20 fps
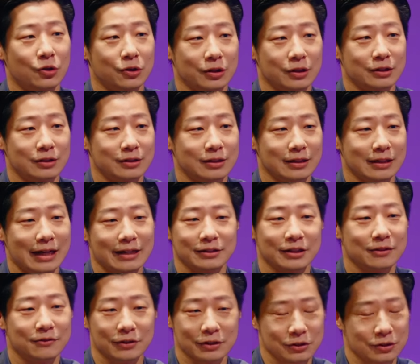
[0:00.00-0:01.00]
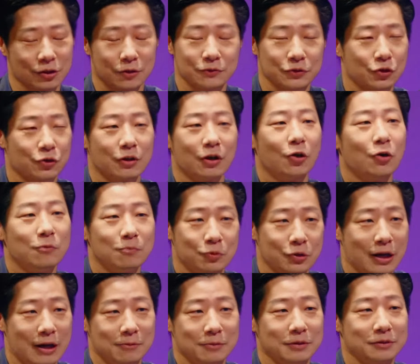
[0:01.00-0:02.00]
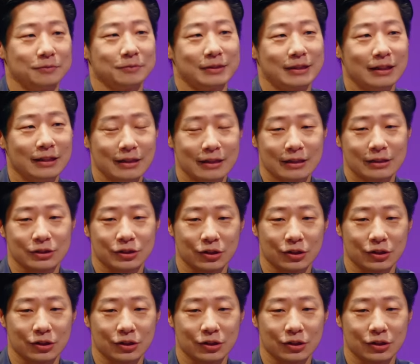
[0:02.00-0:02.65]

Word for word: or not even solve your own problems. Mm-hmm.